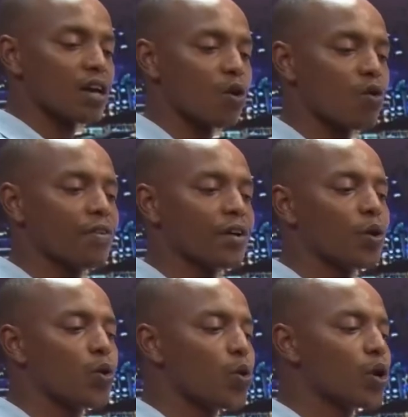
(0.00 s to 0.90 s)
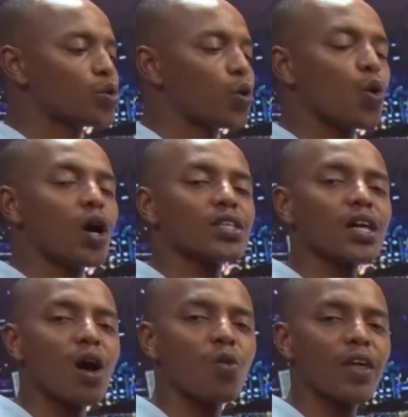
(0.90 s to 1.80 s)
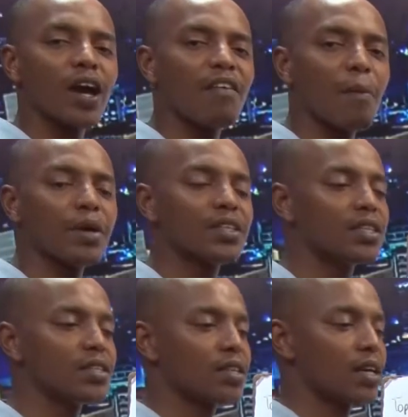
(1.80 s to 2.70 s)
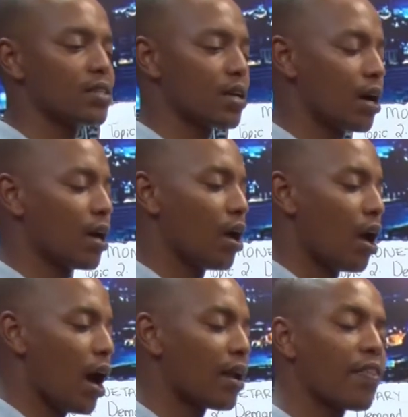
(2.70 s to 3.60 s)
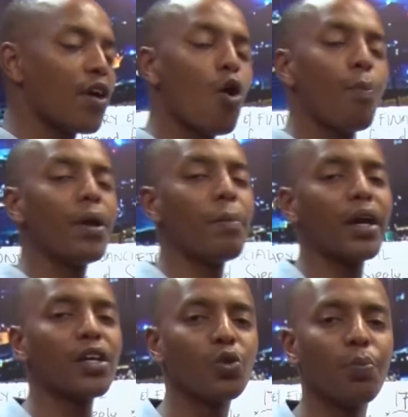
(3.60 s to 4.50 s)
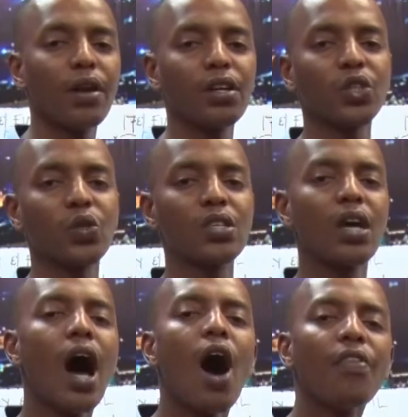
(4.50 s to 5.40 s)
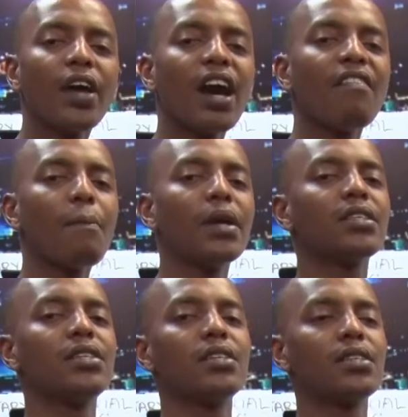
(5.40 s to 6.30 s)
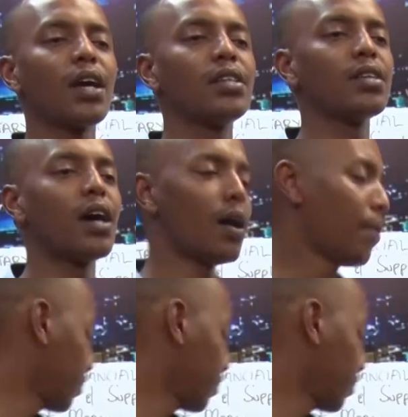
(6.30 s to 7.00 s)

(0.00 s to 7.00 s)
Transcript: a very good way to look at how the government decides under the open market operations, how the government decides at